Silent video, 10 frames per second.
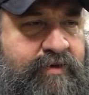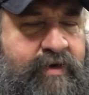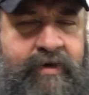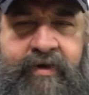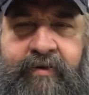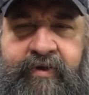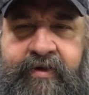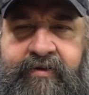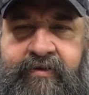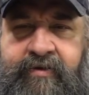yeah, I gotta
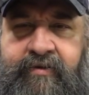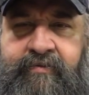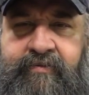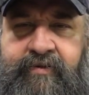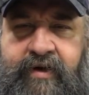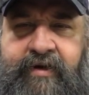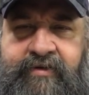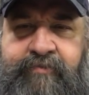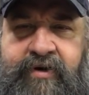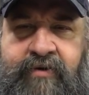get uh, gotta
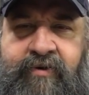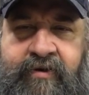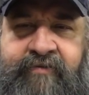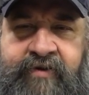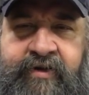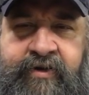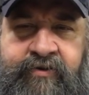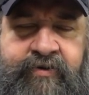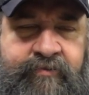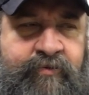get some better quality
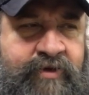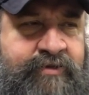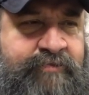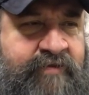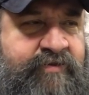videos. I've been watching my